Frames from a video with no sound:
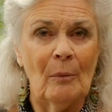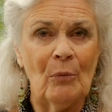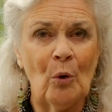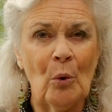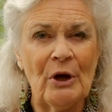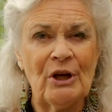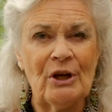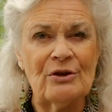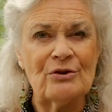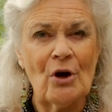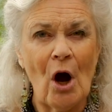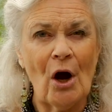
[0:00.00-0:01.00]
but when he
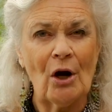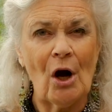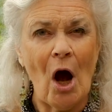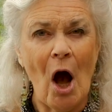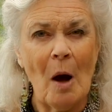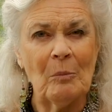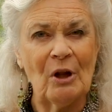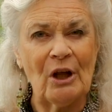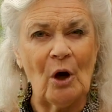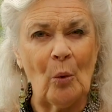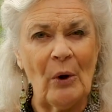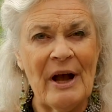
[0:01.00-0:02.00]
saw her
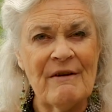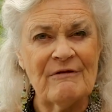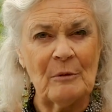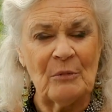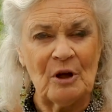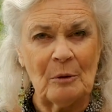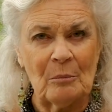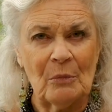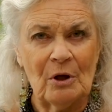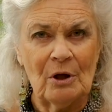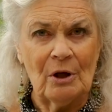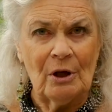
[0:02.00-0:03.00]
hobbling away from him,
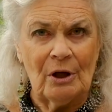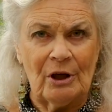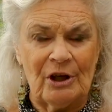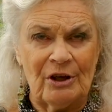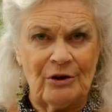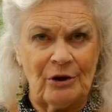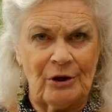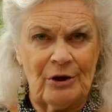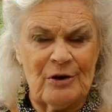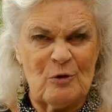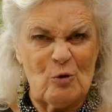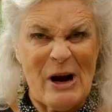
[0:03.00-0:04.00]
he
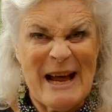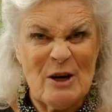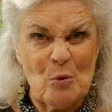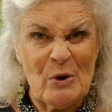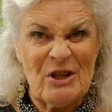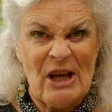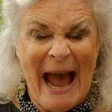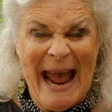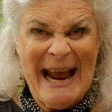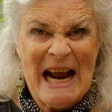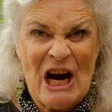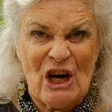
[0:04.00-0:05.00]
turned red with
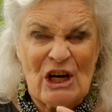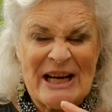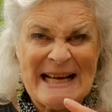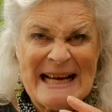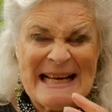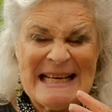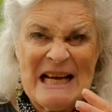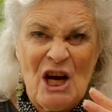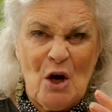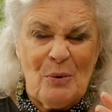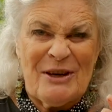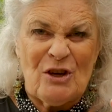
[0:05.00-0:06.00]
anger again,
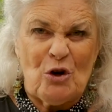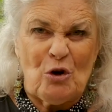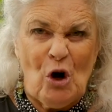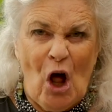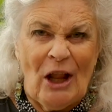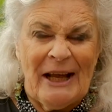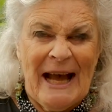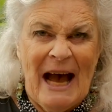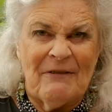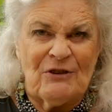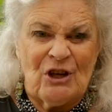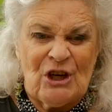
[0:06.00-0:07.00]
went crawling
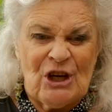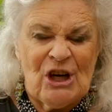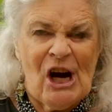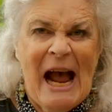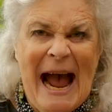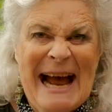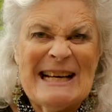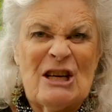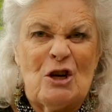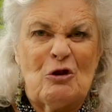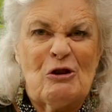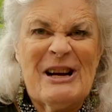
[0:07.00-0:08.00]
after her, and
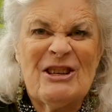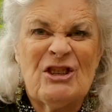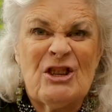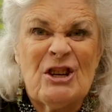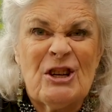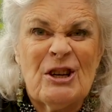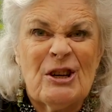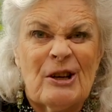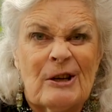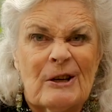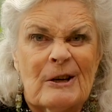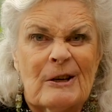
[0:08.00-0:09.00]
crushed
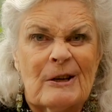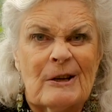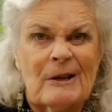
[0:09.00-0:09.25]
her.